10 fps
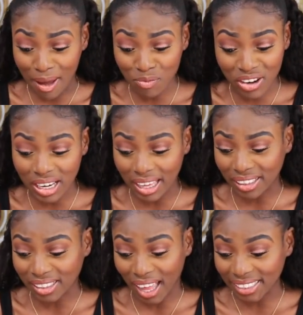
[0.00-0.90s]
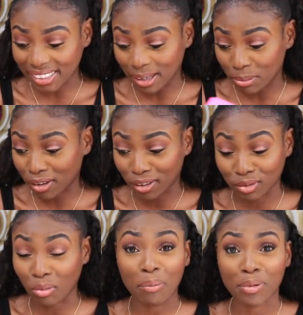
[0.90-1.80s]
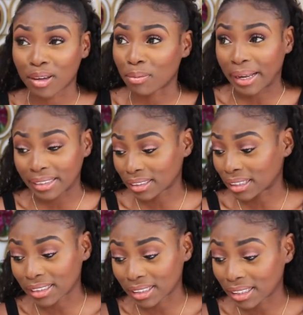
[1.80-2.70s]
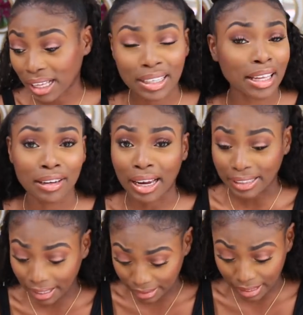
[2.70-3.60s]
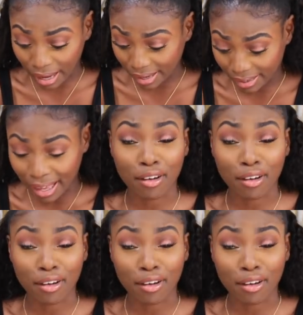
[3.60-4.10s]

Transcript: I'm really excited because my beauty blenders, listen, they look like they're dying.